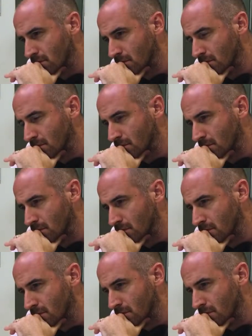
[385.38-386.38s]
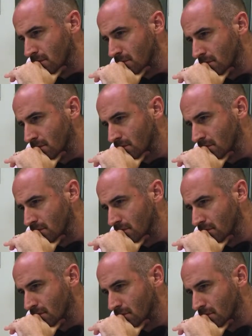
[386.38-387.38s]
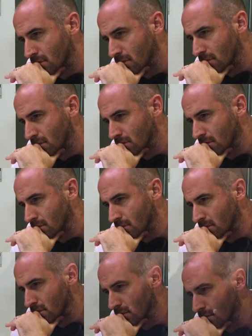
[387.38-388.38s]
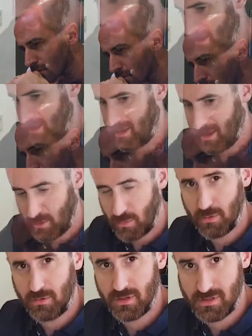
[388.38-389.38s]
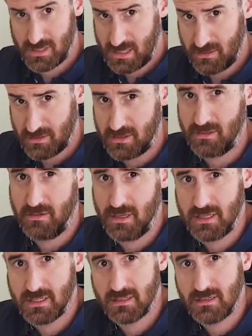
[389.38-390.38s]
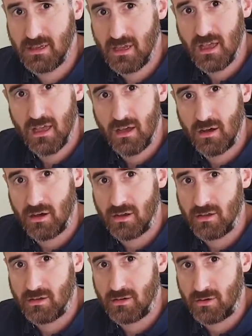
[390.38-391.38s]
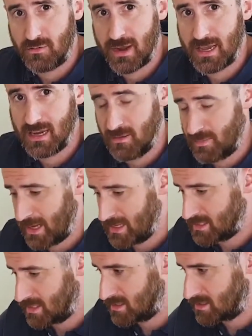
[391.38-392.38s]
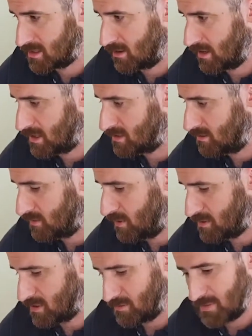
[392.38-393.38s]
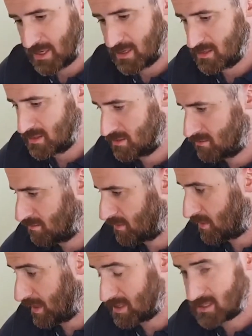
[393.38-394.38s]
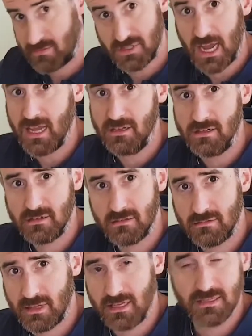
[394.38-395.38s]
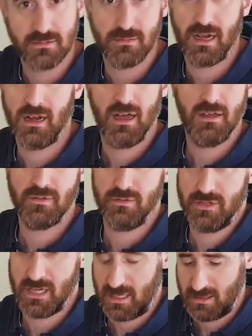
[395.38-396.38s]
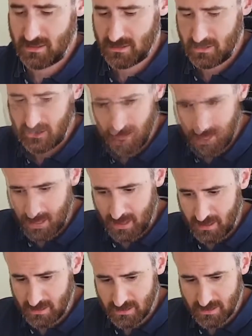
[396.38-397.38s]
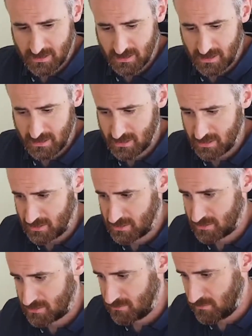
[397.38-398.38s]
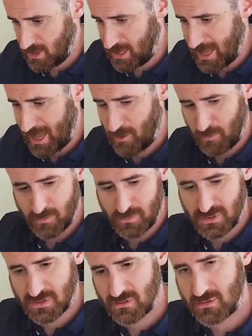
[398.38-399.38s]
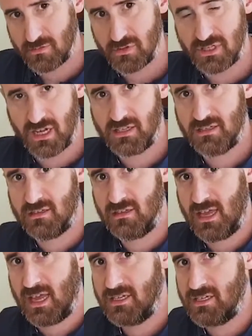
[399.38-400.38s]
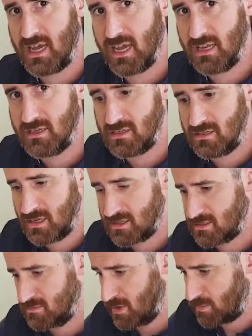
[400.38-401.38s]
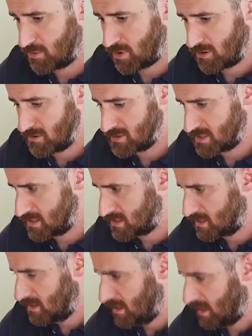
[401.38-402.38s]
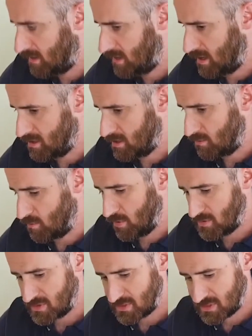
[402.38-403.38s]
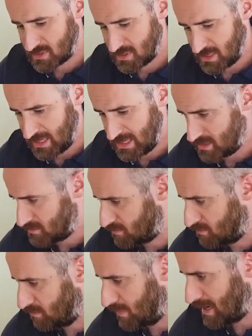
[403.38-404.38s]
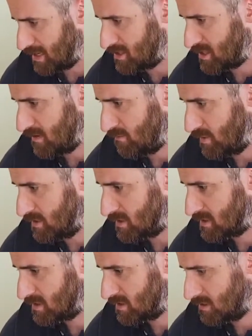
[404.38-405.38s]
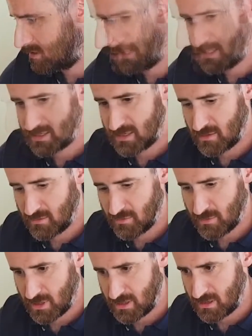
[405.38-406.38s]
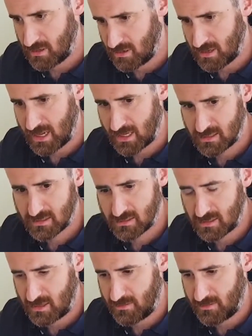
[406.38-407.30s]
still amazed. Definitely worth doing again, and I will continue to do this on a regular basis going into the future, because things have changed. Things in my life have changed. And this has really helped just sort of adjust to that change, adjust to my priorities. And then once these main achievements completed over the next